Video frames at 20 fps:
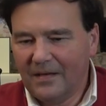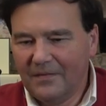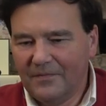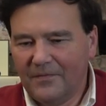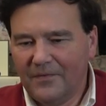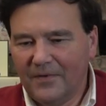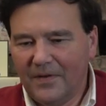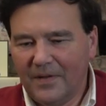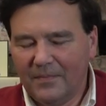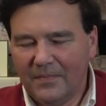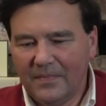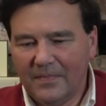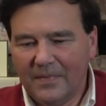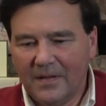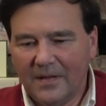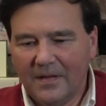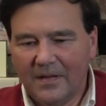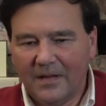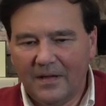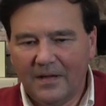film
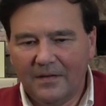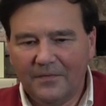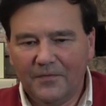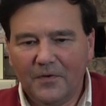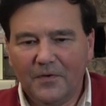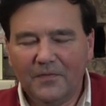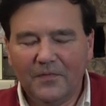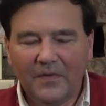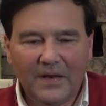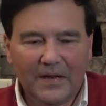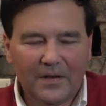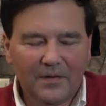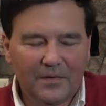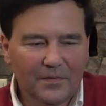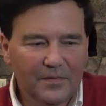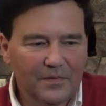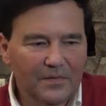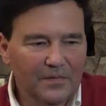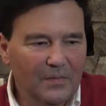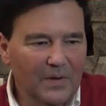a few
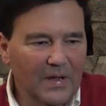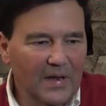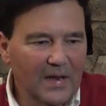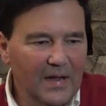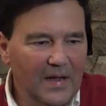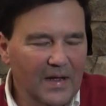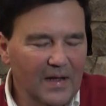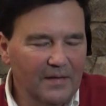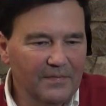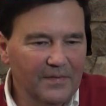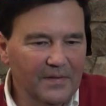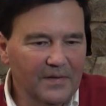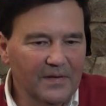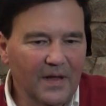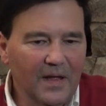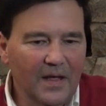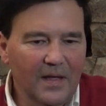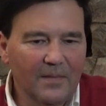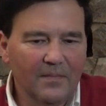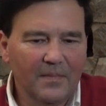videos while I have the
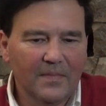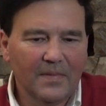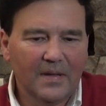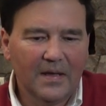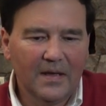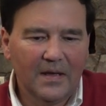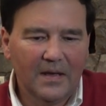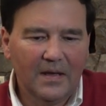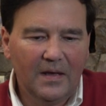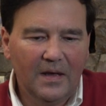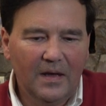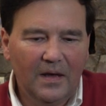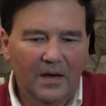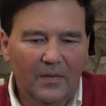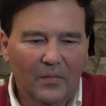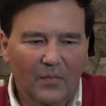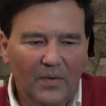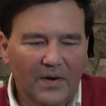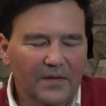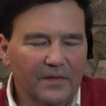time.
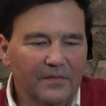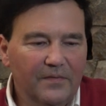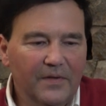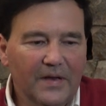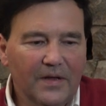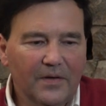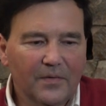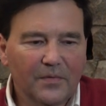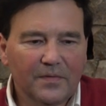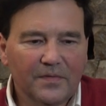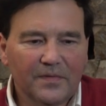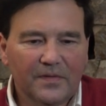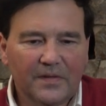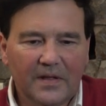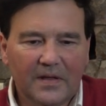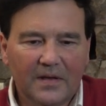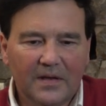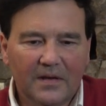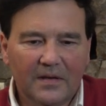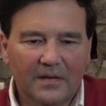One of the videos
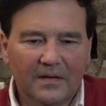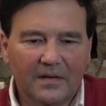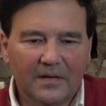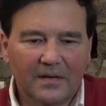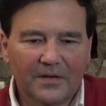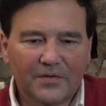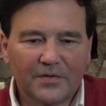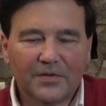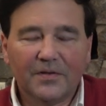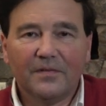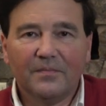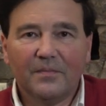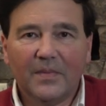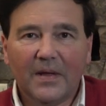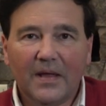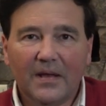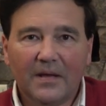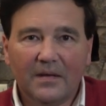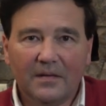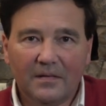that I should have
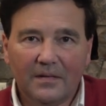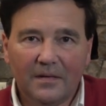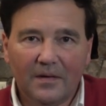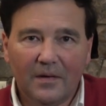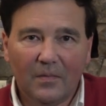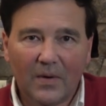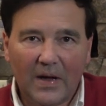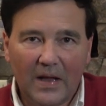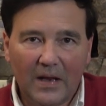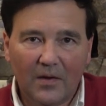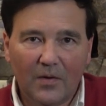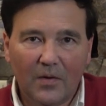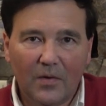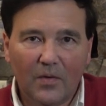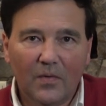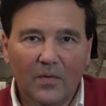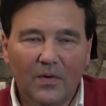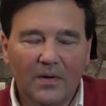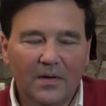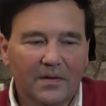made a while
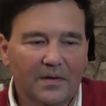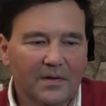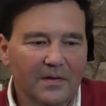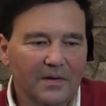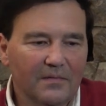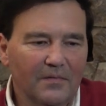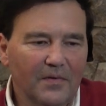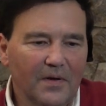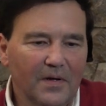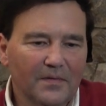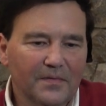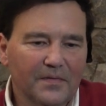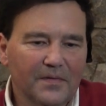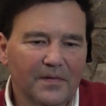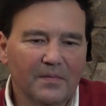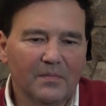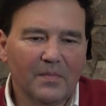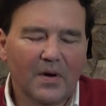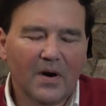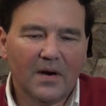ago involves
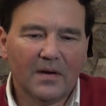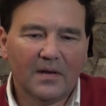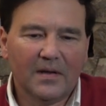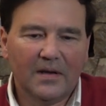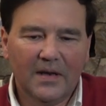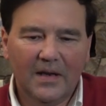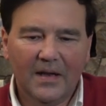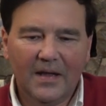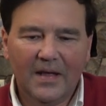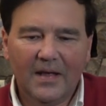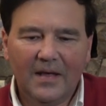the Marlin.